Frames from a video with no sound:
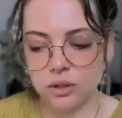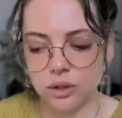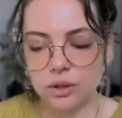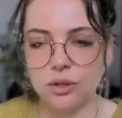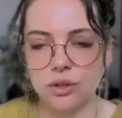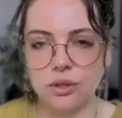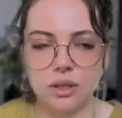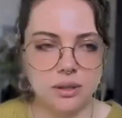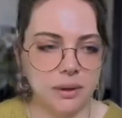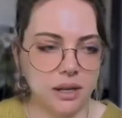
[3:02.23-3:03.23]
you to do
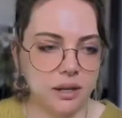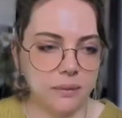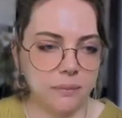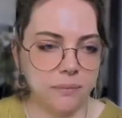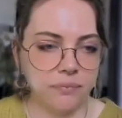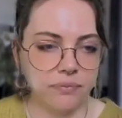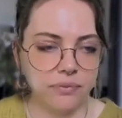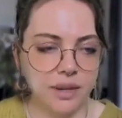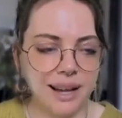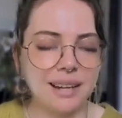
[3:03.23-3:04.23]
this week.
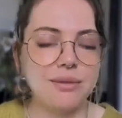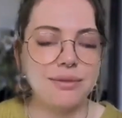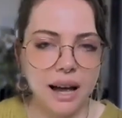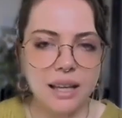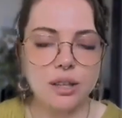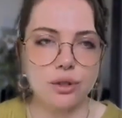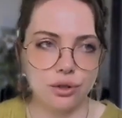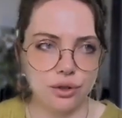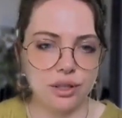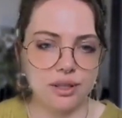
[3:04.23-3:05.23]
I invite you to
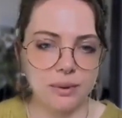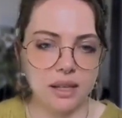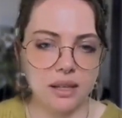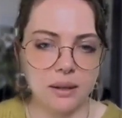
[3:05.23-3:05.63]
do this week.